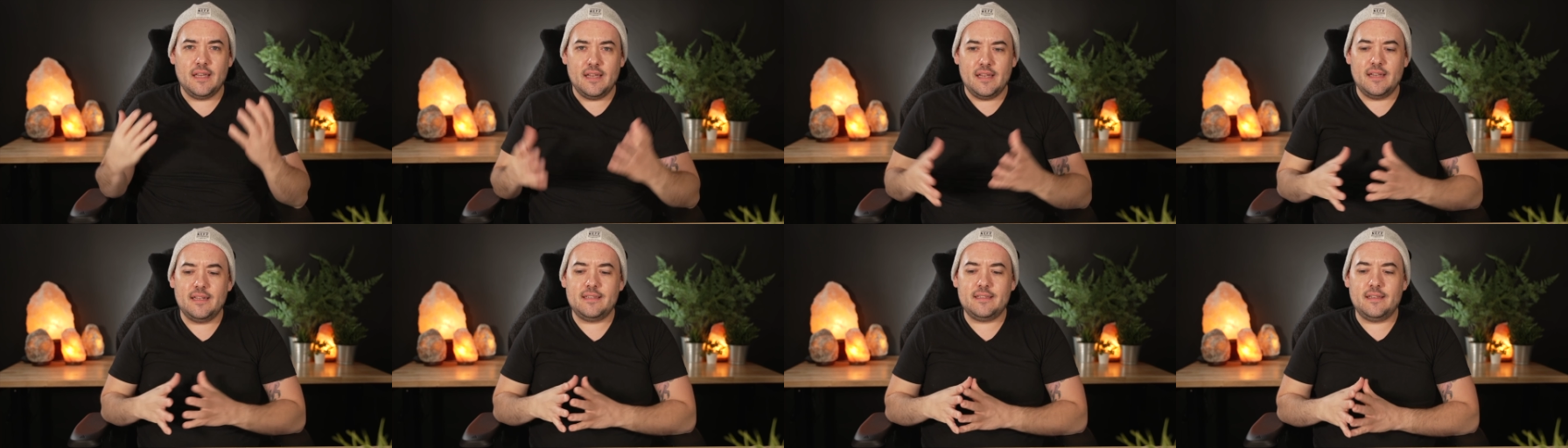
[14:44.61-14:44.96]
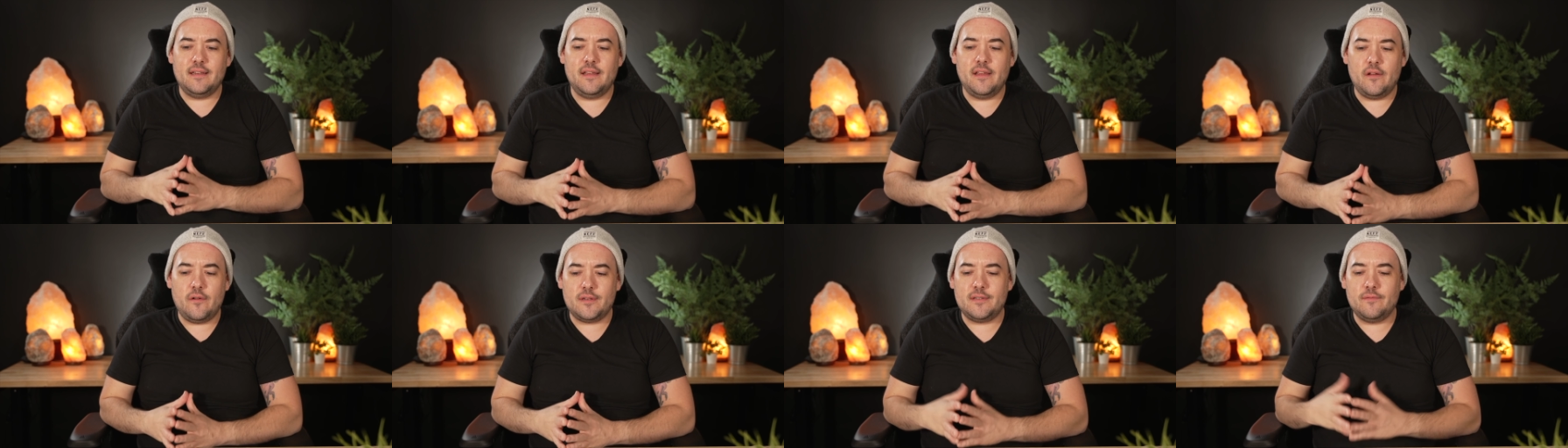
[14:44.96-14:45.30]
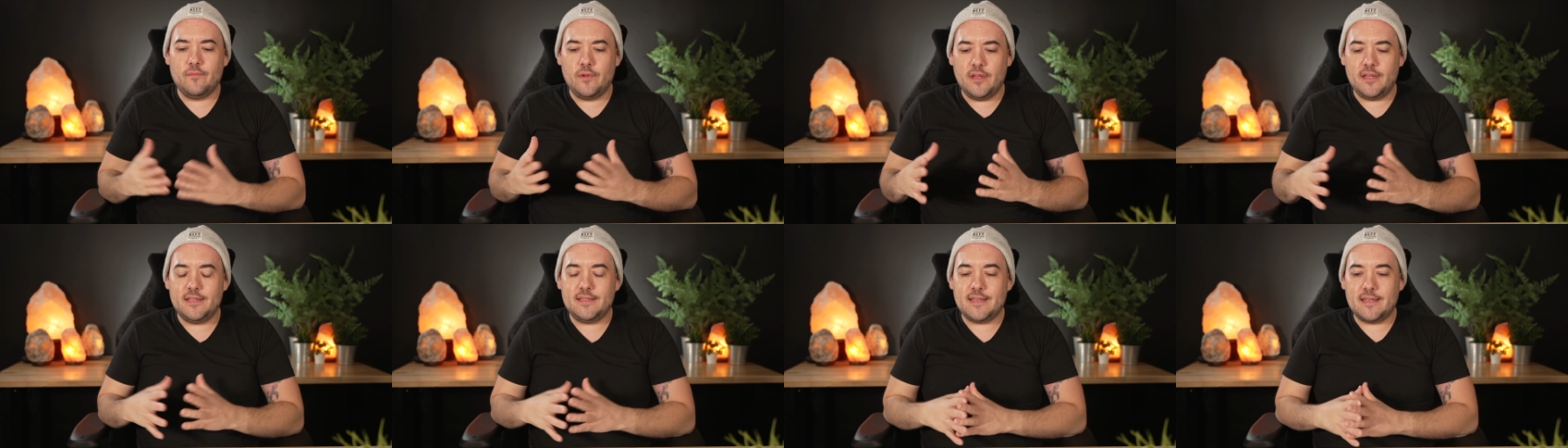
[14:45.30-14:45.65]
It, you know, it
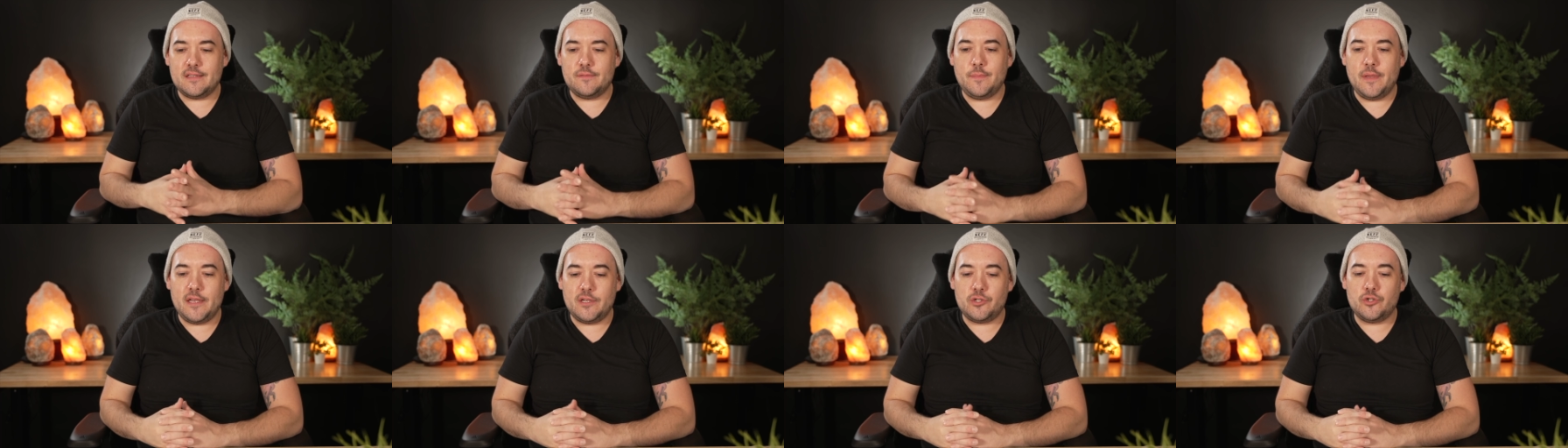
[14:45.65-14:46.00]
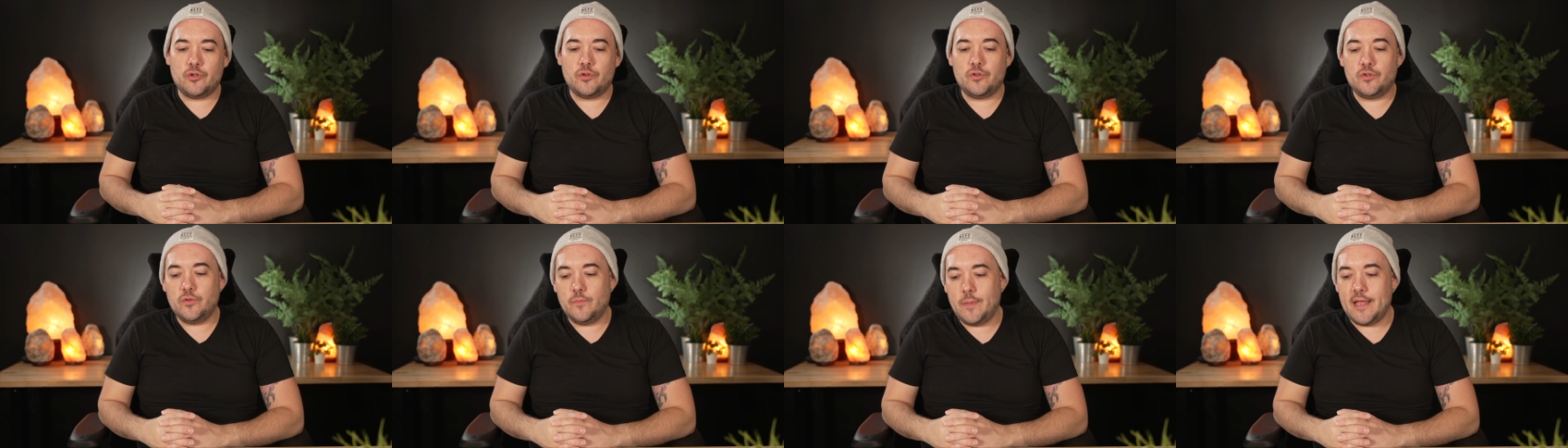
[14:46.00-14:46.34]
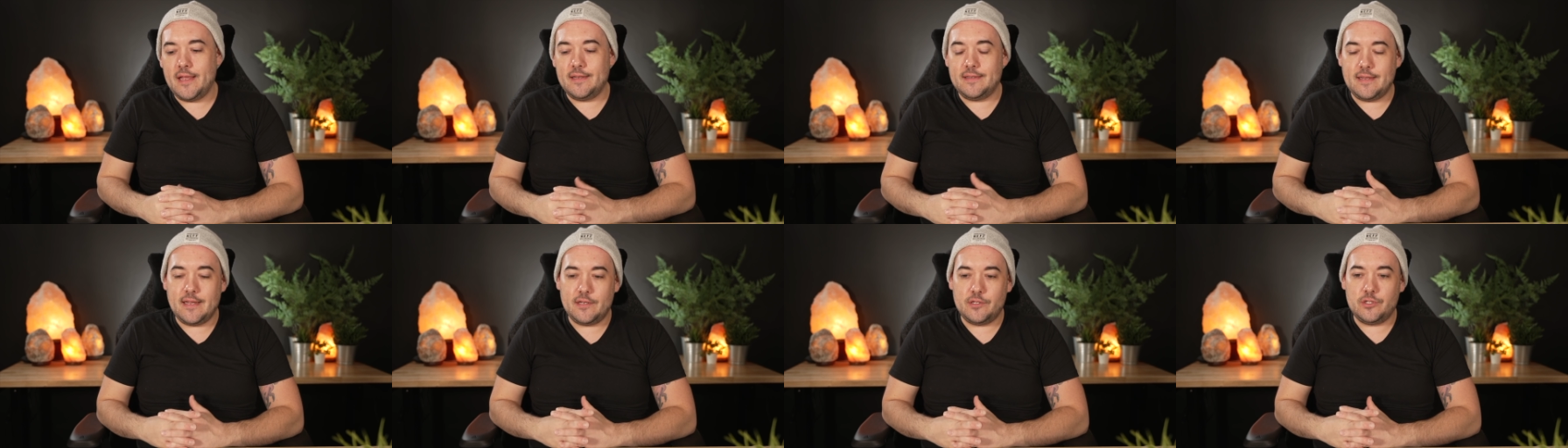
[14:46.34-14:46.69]
really says make sure to pay
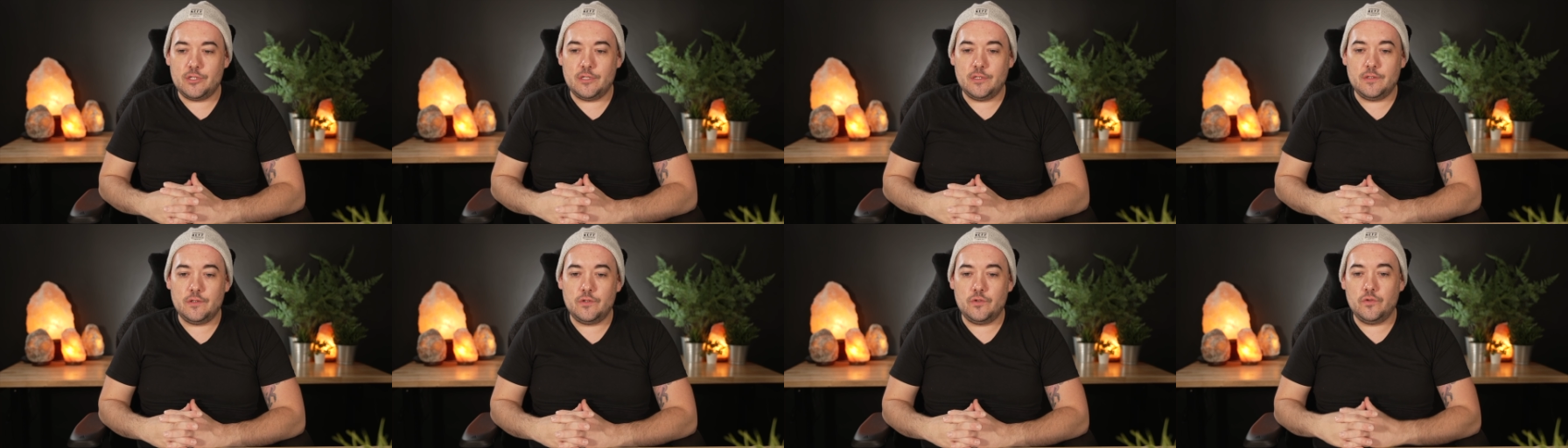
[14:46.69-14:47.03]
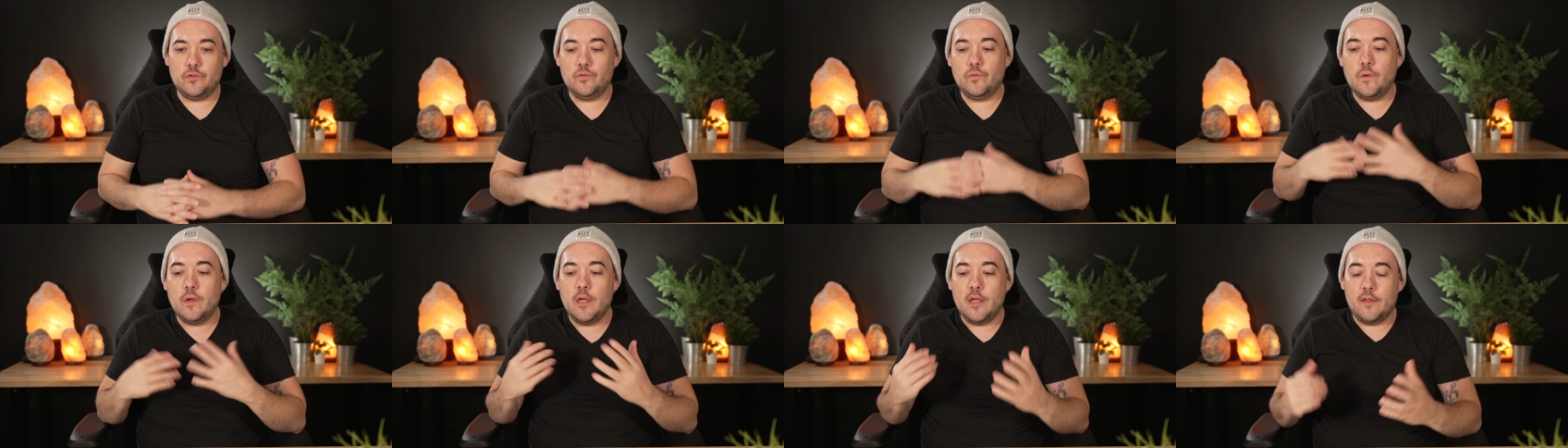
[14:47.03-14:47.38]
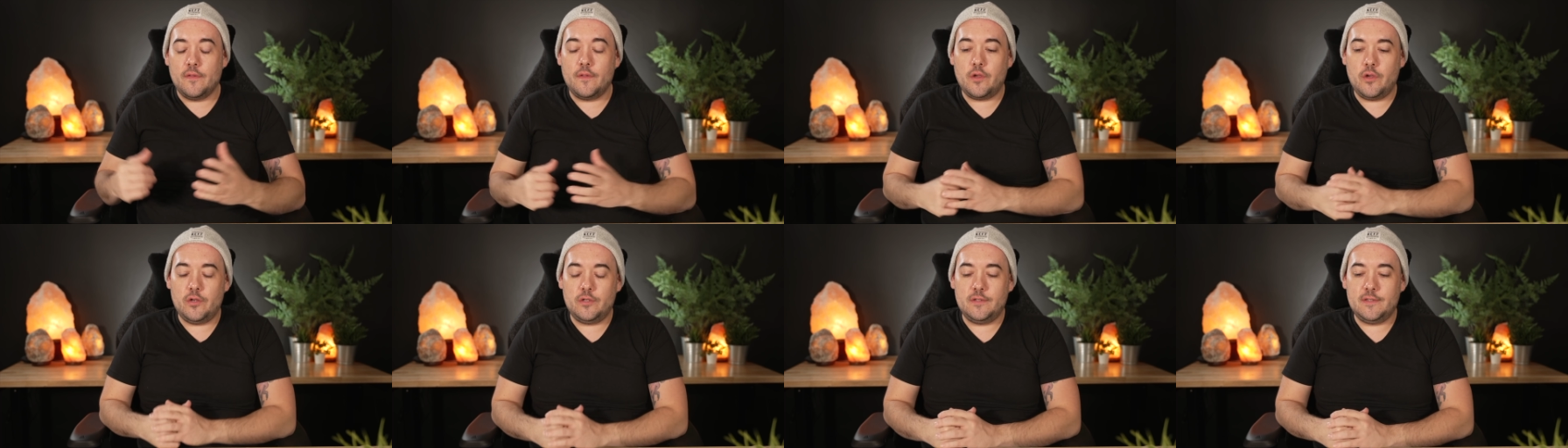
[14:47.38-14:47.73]
attention to
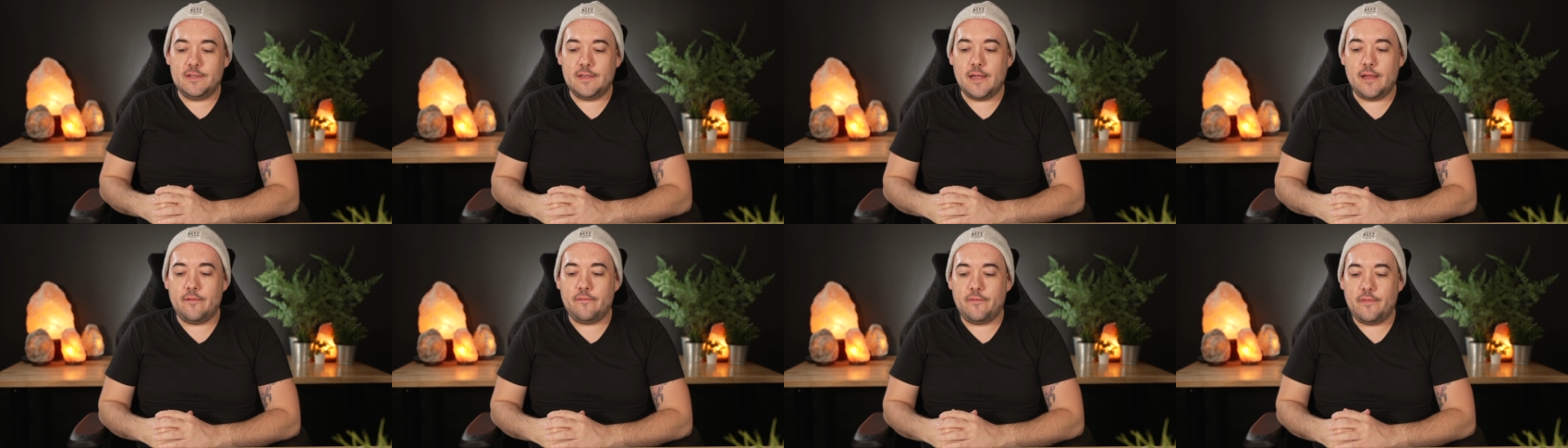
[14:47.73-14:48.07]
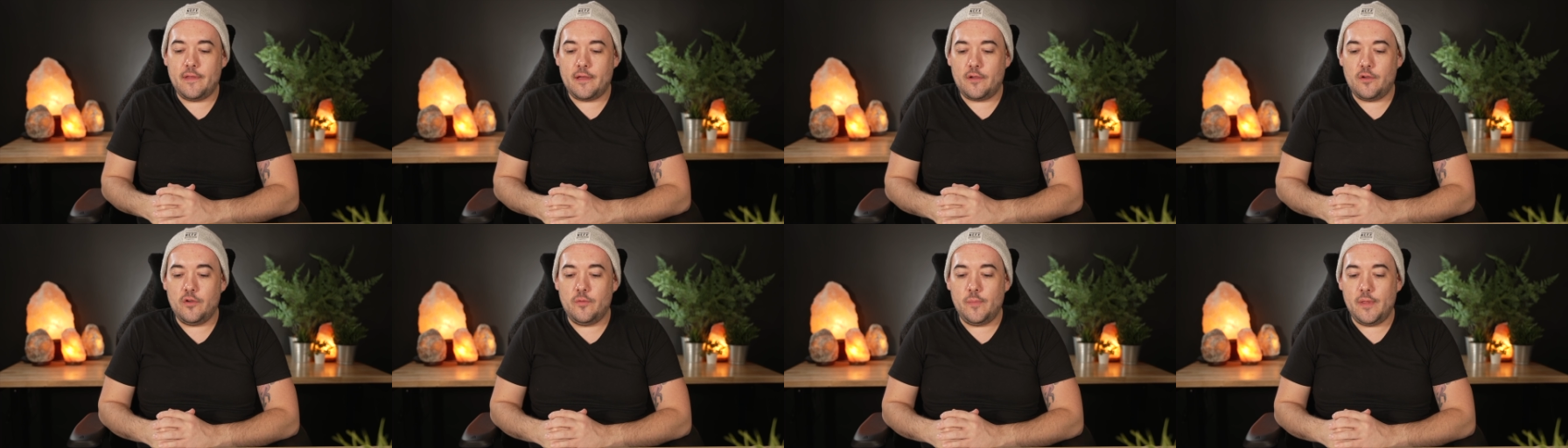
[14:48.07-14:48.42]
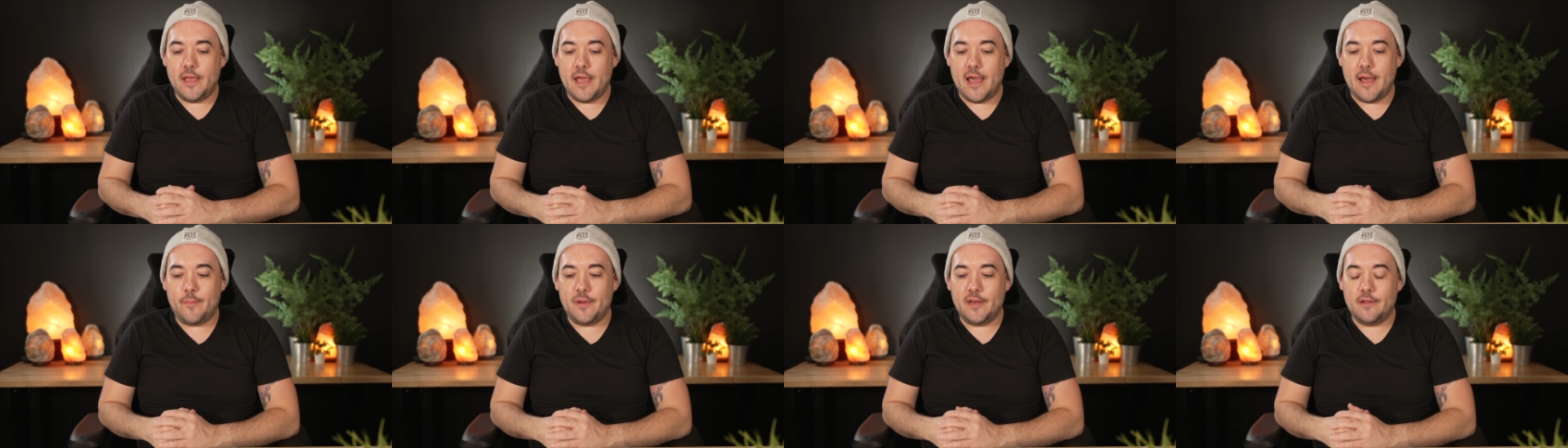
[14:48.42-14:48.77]
the good stuff that could be
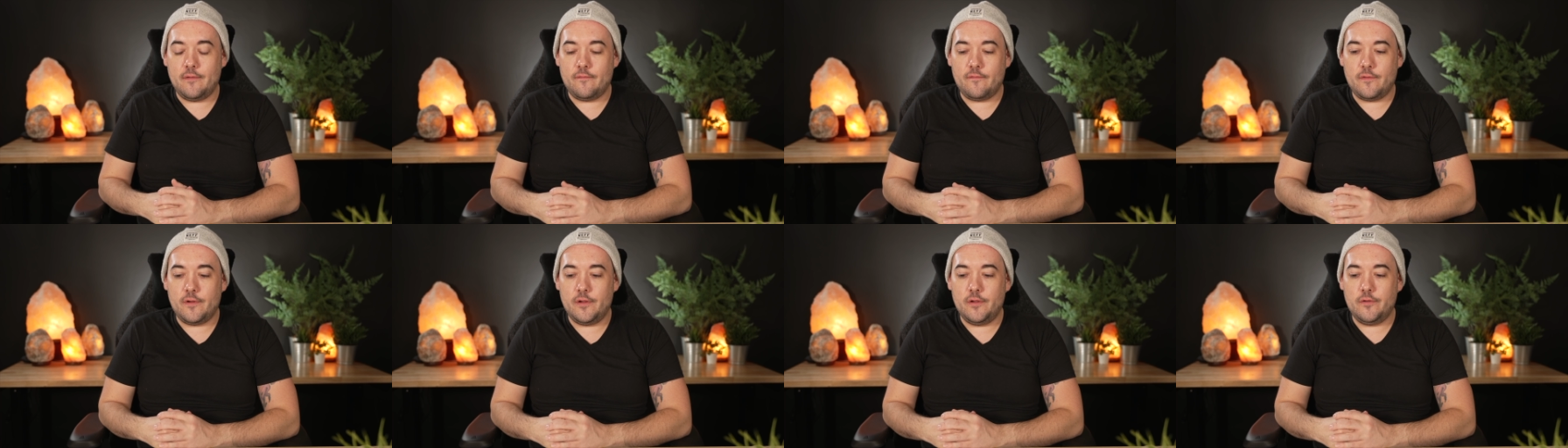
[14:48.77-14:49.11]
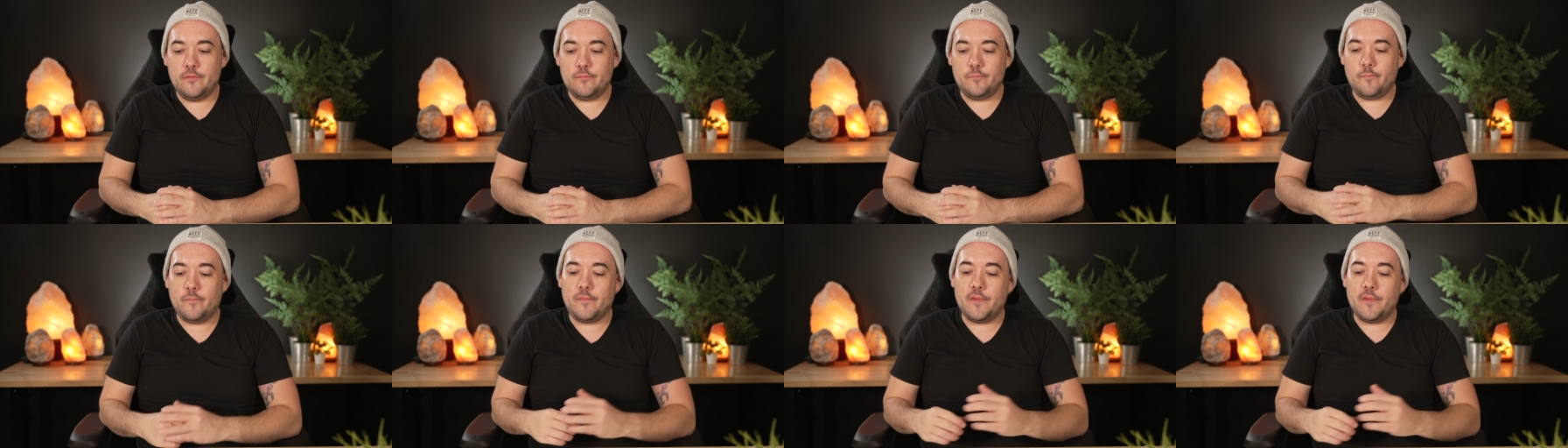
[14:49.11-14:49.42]
happening for you.